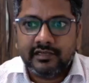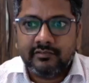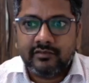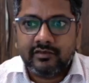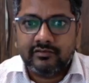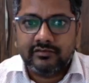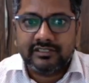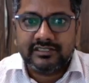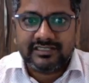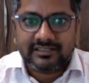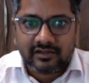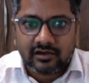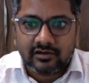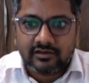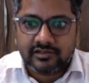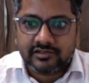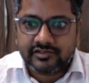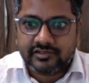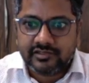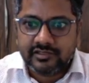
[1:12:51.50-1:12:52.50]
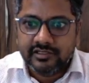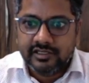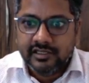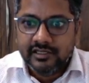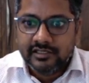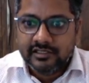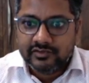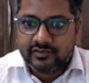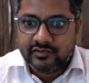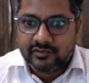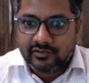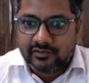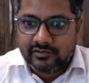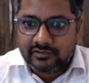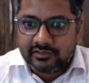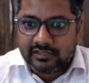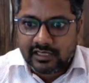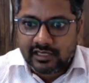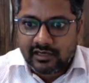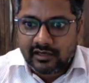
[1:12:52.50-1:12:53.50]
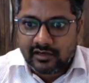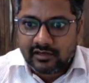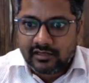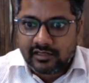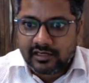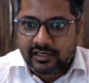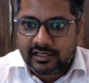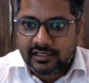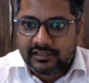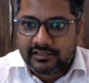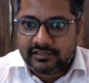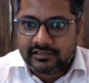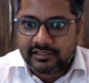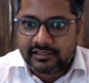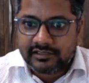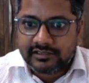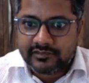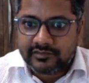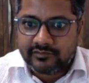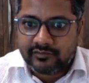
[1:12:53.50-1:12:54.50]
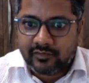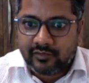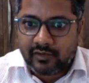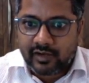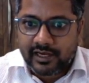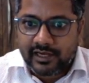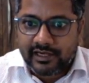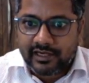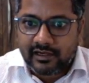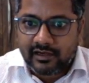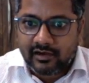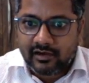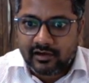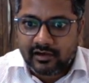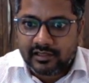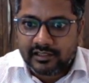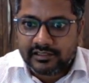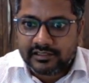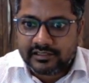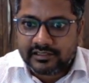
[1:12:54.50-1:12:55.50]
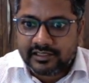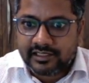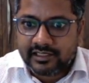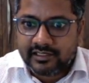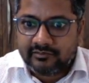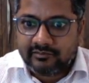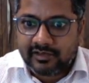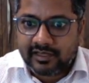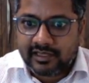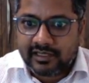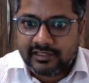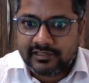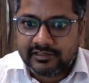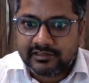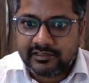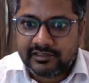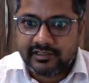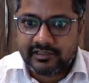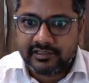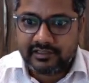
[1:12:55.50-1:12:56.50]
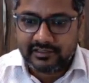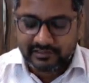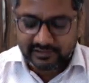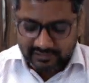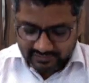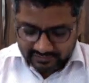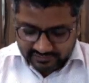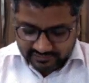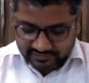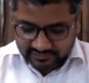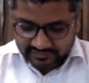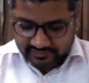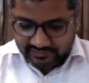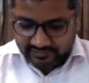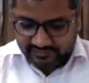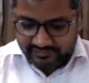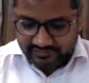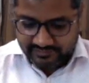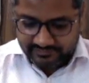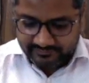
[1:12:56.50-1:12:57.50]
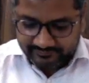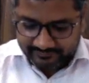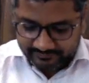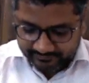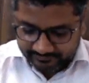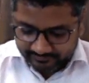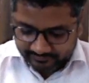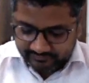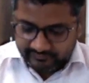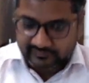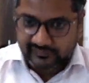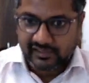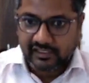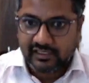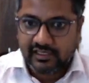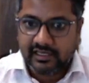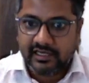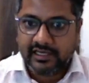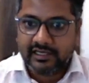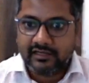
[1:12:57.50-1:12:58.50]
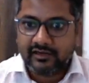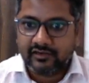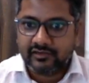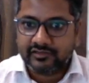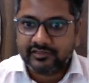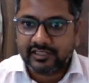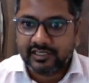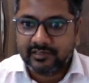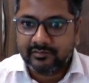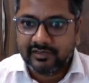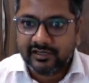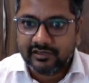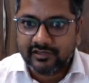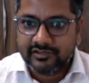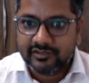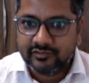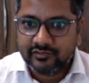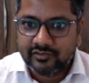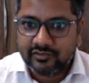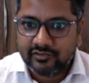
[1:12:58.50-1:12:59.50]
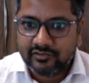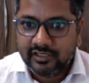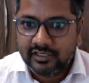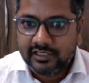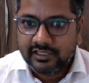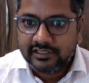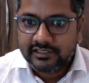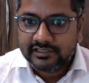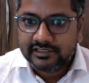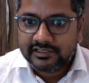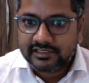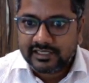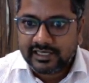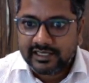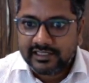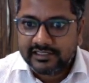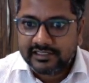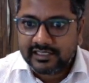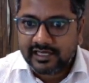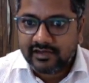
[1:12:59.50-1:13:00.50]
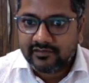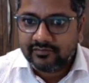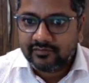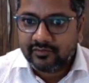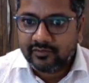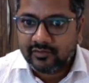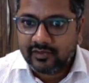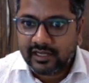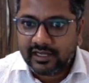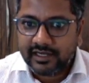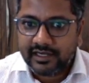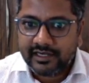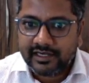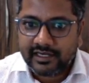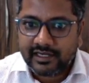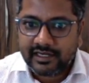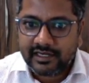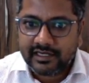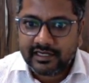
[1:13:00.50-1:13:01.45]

the salts. So the order is this. Fluoride order is same as this hydroxide, because you know size of fluoride and